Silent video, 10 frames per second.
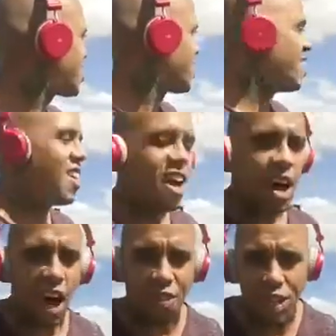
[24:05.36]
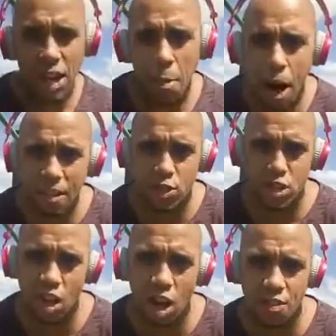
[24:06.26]
I think I might have to start
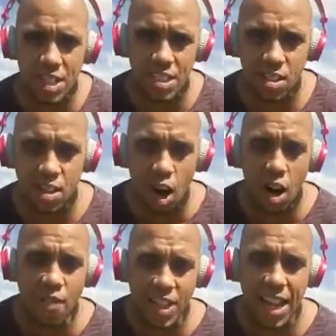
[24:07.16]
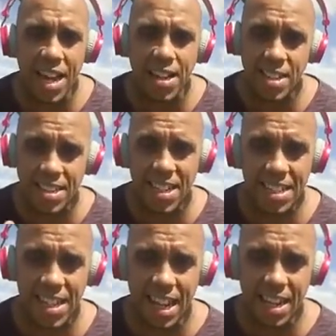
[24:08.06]
this live again and delete that
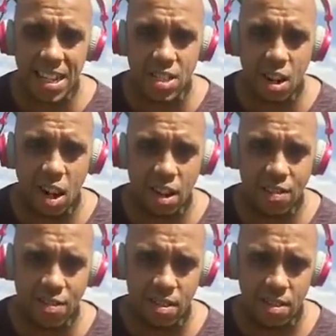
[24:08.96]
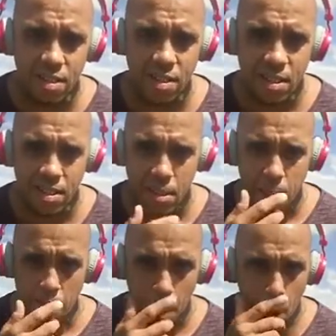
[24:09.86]
last live.
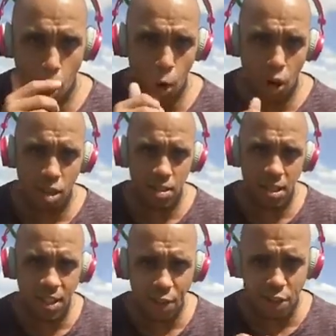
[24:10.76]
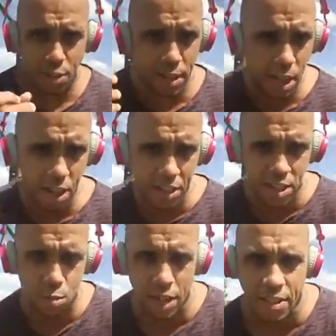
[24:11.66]
Or if I do it like this, wait
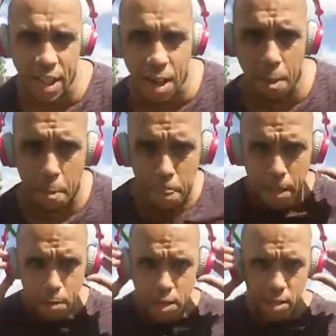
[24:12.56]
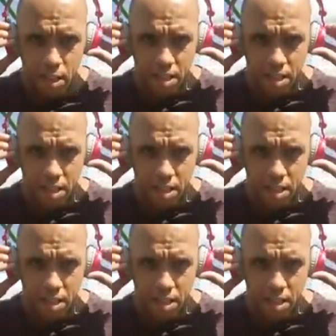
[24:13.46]
there, let me do this.